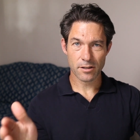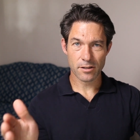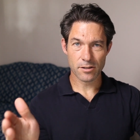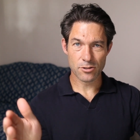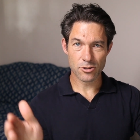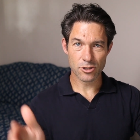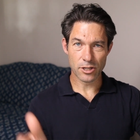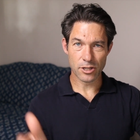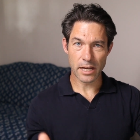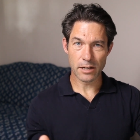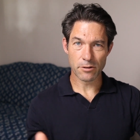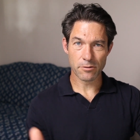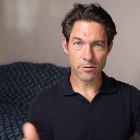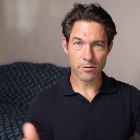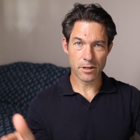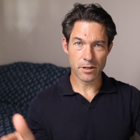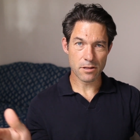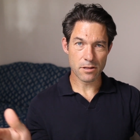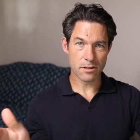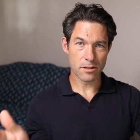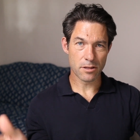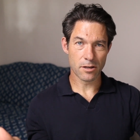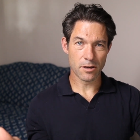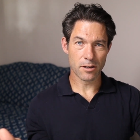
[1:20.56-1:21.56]

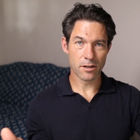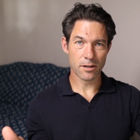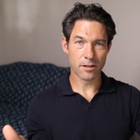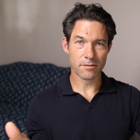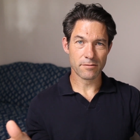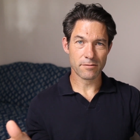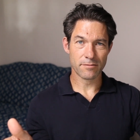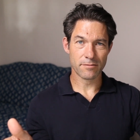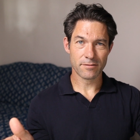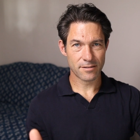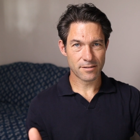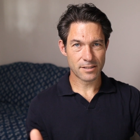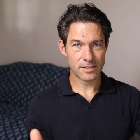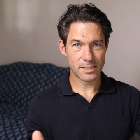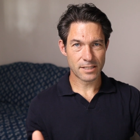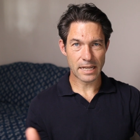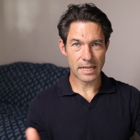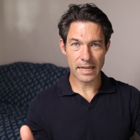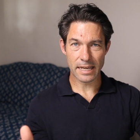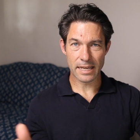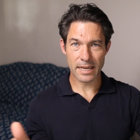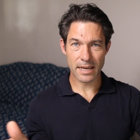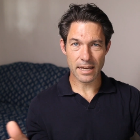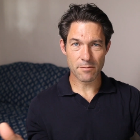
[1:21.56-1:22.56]
January 3rd,
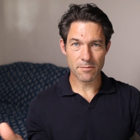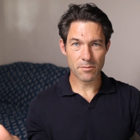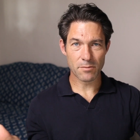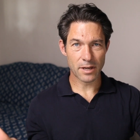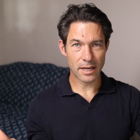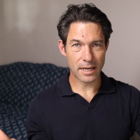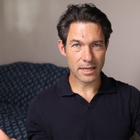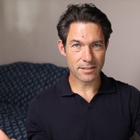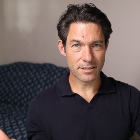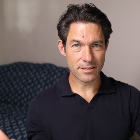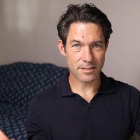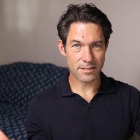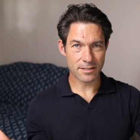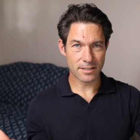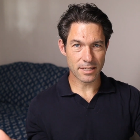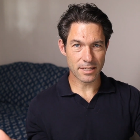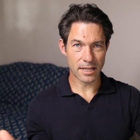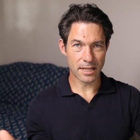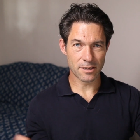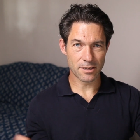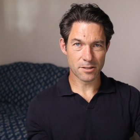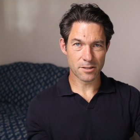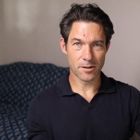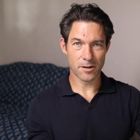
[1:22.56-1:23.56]
10 a.m. Eastern
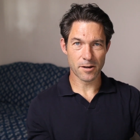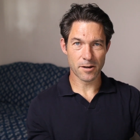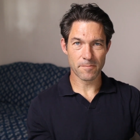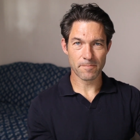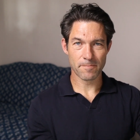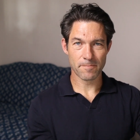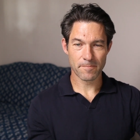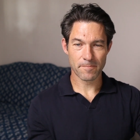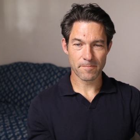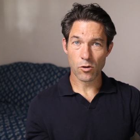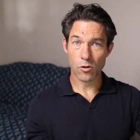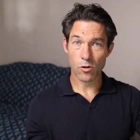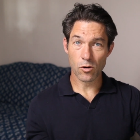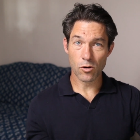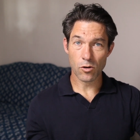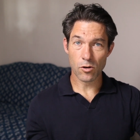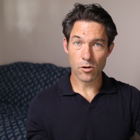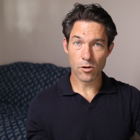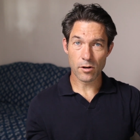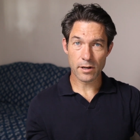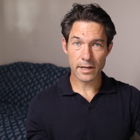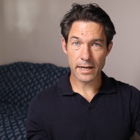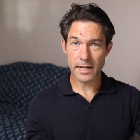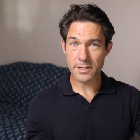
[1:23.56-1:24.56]
Standard Time.
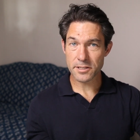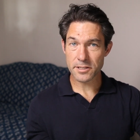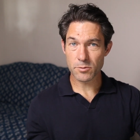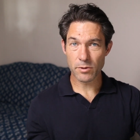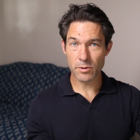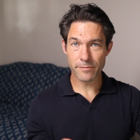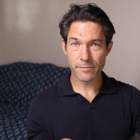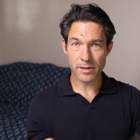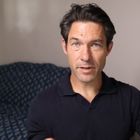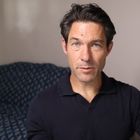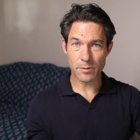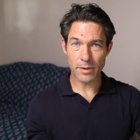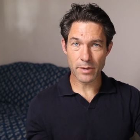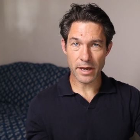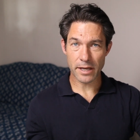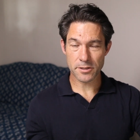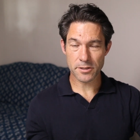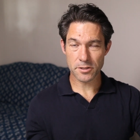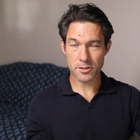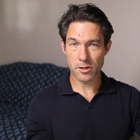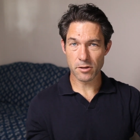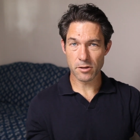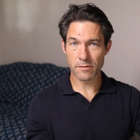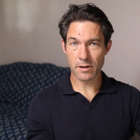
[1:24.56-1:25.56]
Or customer feedback
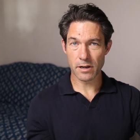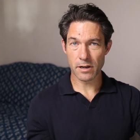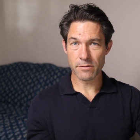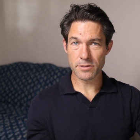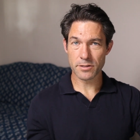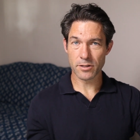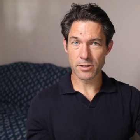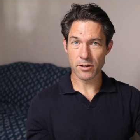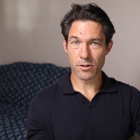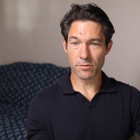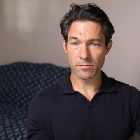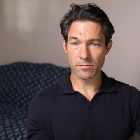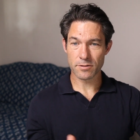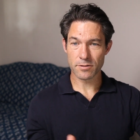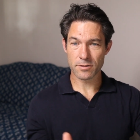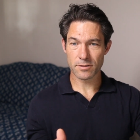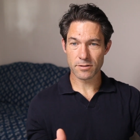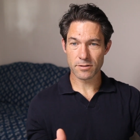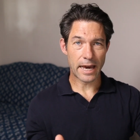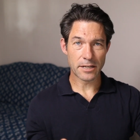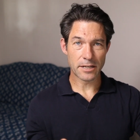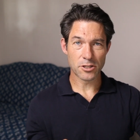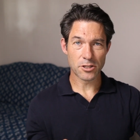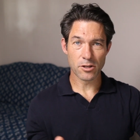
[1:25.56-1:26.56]
survey
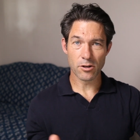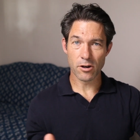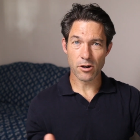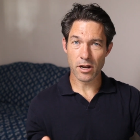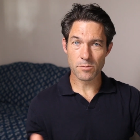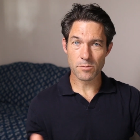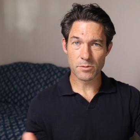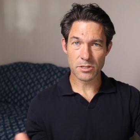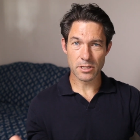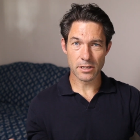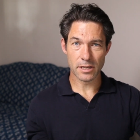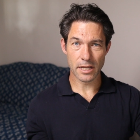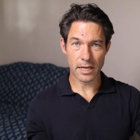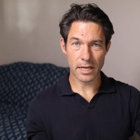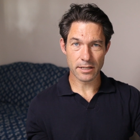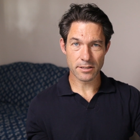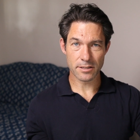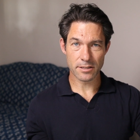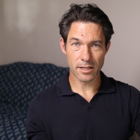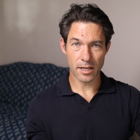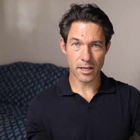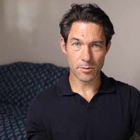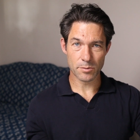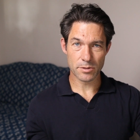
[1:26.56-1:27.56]
results, action items and next
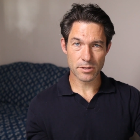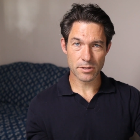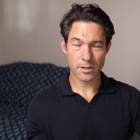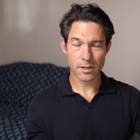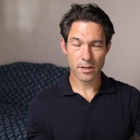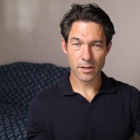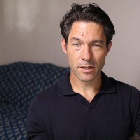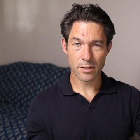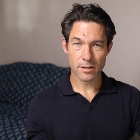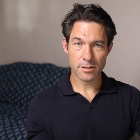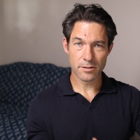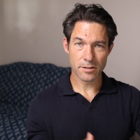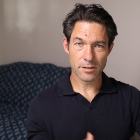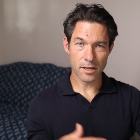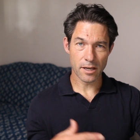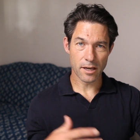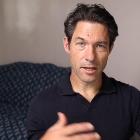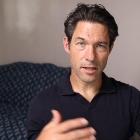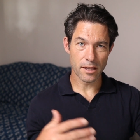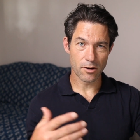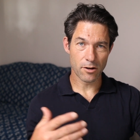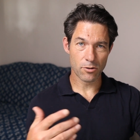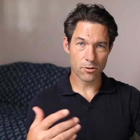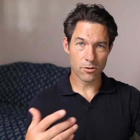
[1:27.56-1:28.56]
steps. See
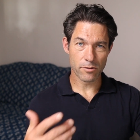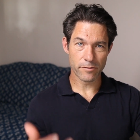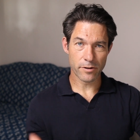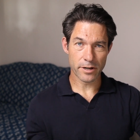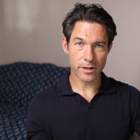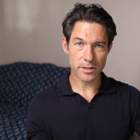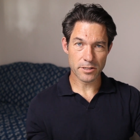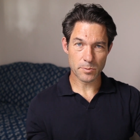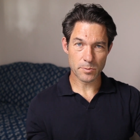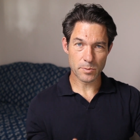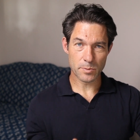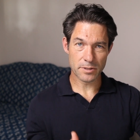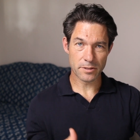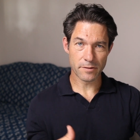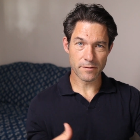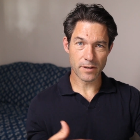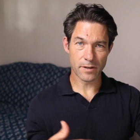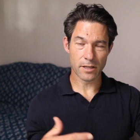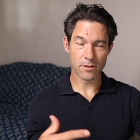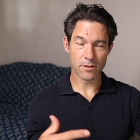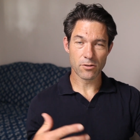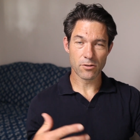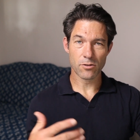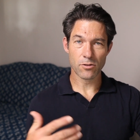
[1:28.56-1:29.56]
how they're all very
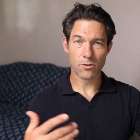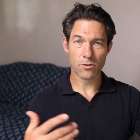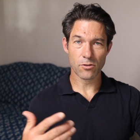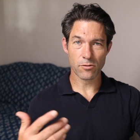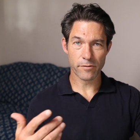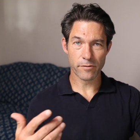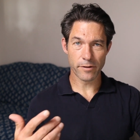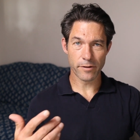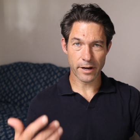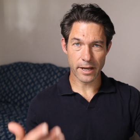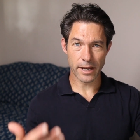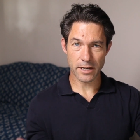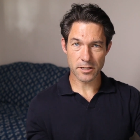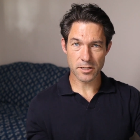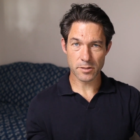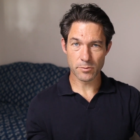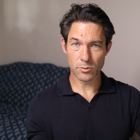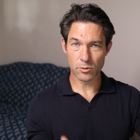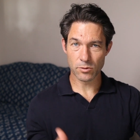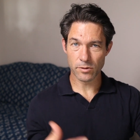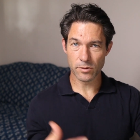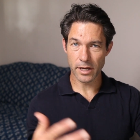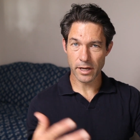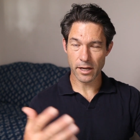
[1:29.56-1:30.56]
specific, all very
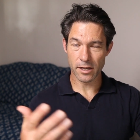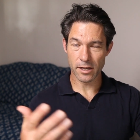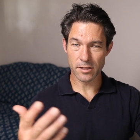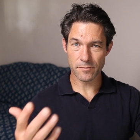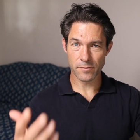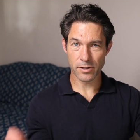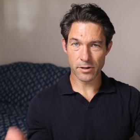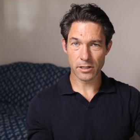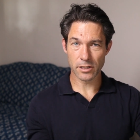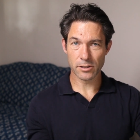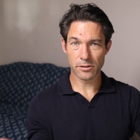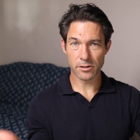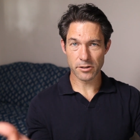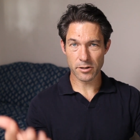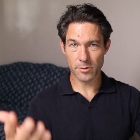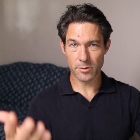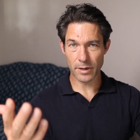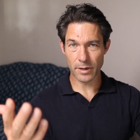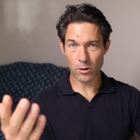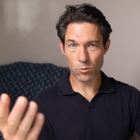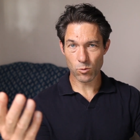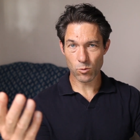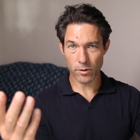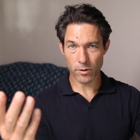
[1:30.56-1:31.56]
actionable, and it's very clear
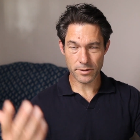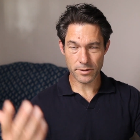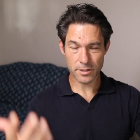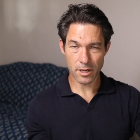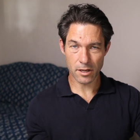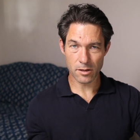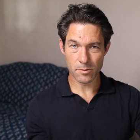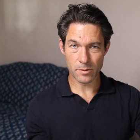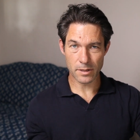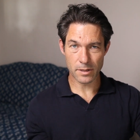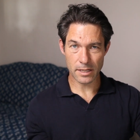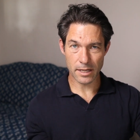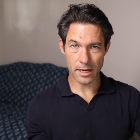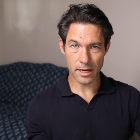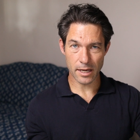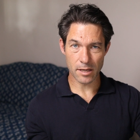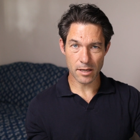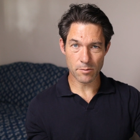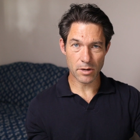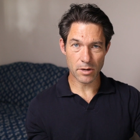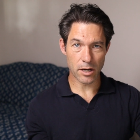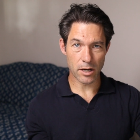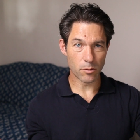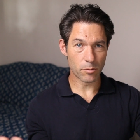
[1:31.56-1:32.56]
about what's going to be in that
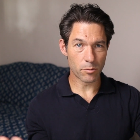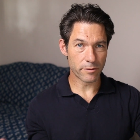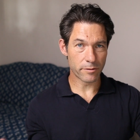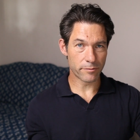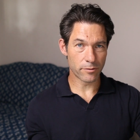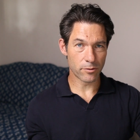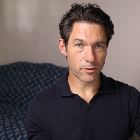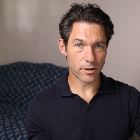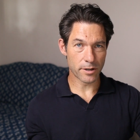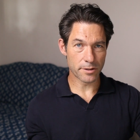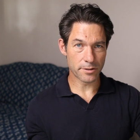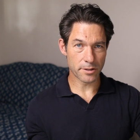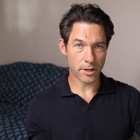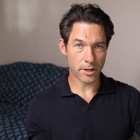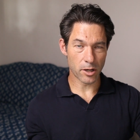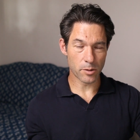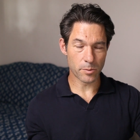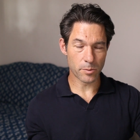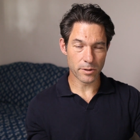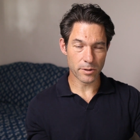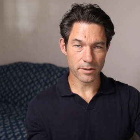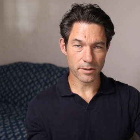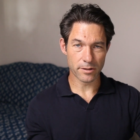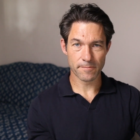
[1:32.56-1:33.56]
email before it's
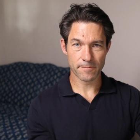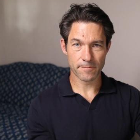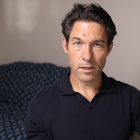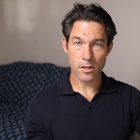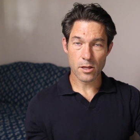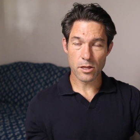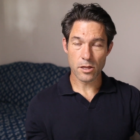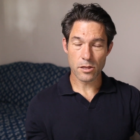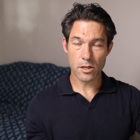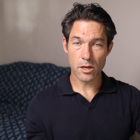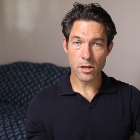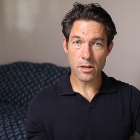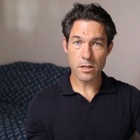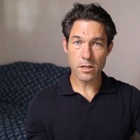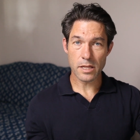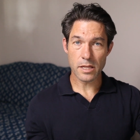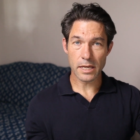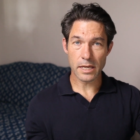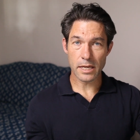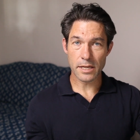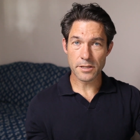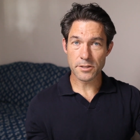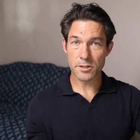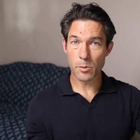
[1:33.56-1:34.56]
opened. The third
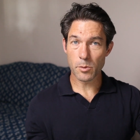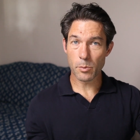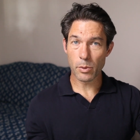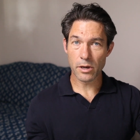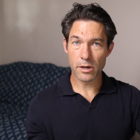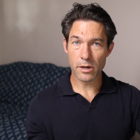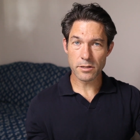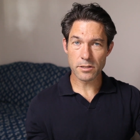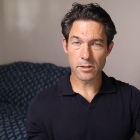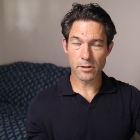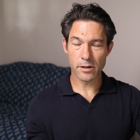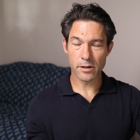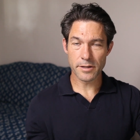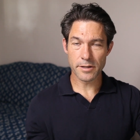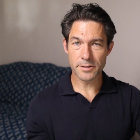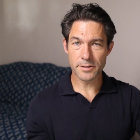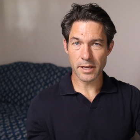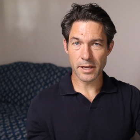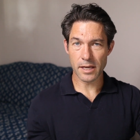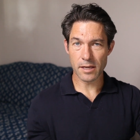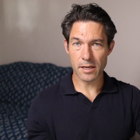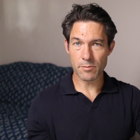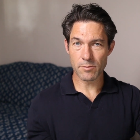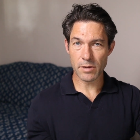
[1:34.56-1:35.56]
thing is to personalize
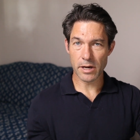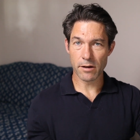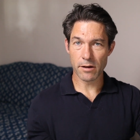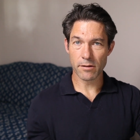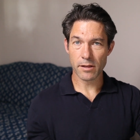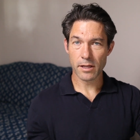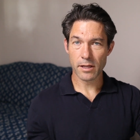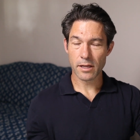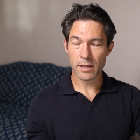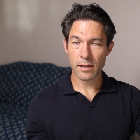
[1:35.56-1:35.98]
the email.